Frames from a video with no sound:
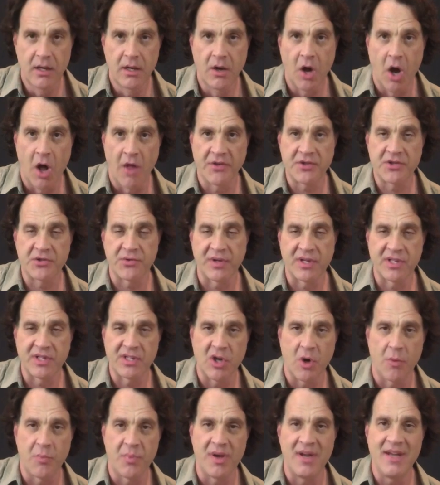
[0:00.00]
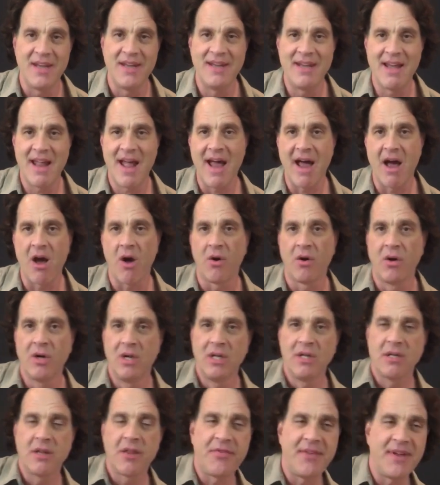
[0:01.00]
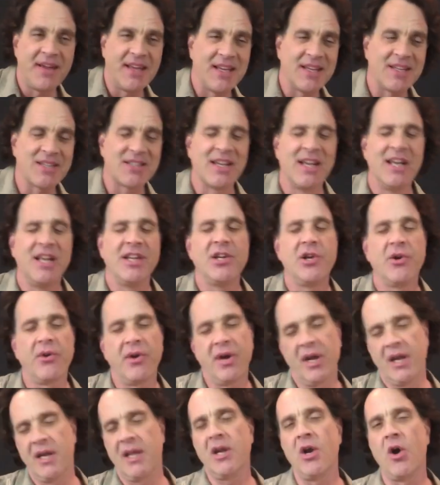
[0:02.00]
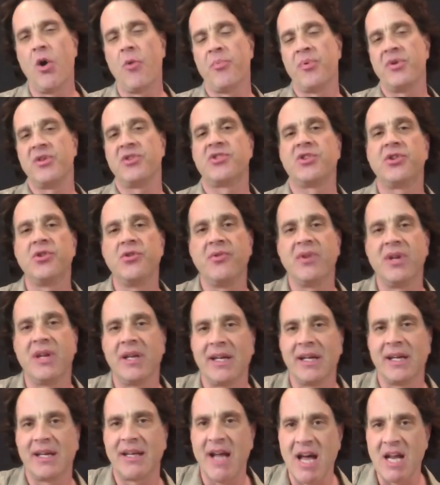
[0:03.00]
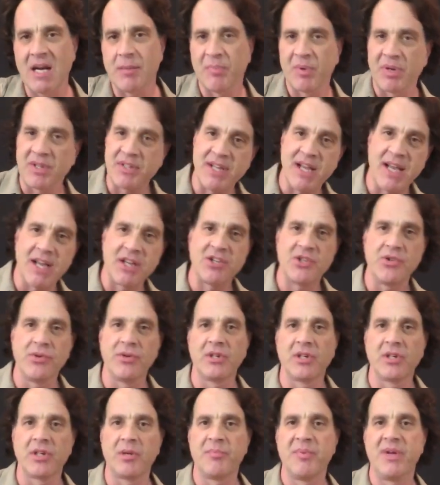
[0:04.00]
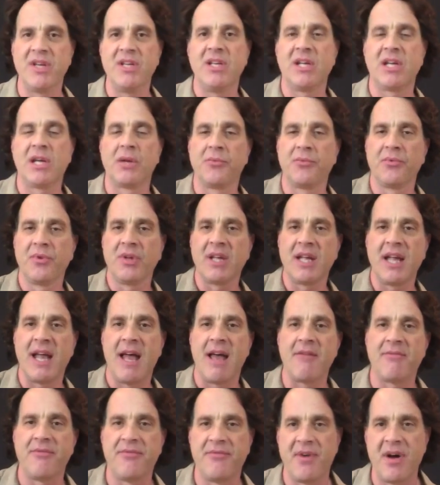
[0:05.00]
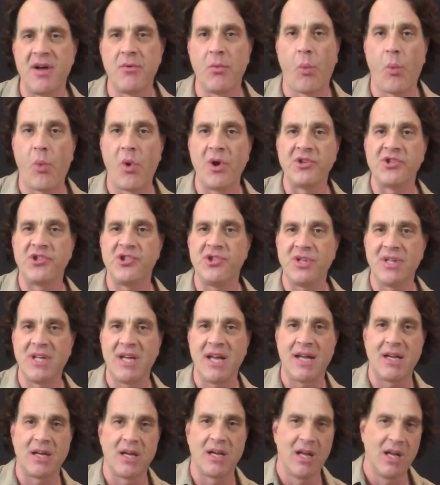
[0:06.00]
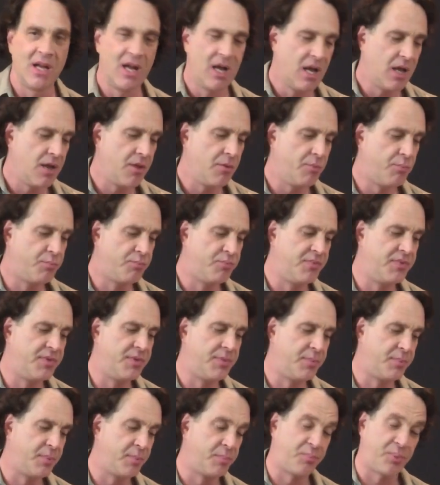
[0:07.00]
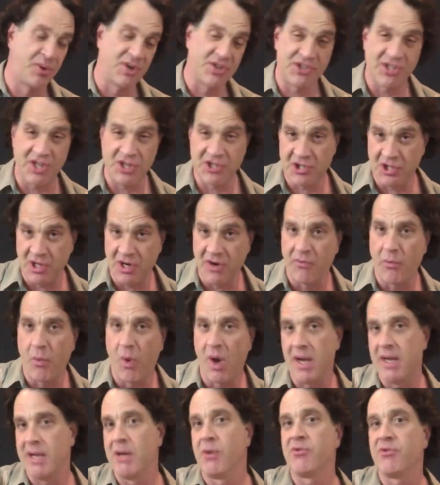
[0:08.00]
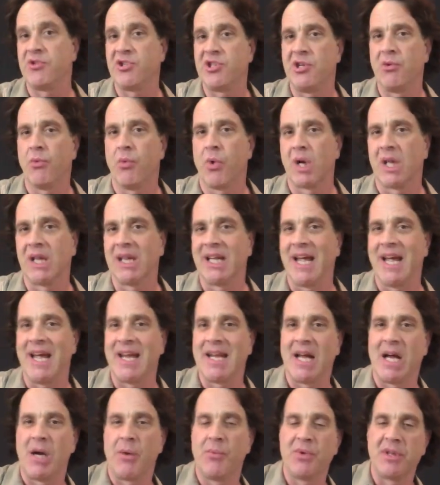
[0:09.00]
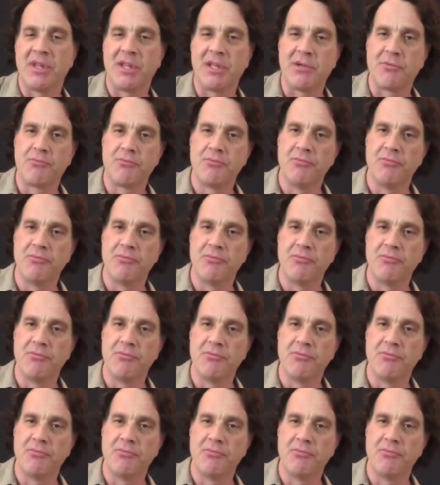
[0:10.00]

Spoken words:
all the strings open. Now, the thing is, you're in an open tuning, kind of protects you a little bit. You can really have fun once you get precision of what notes you want to land on with your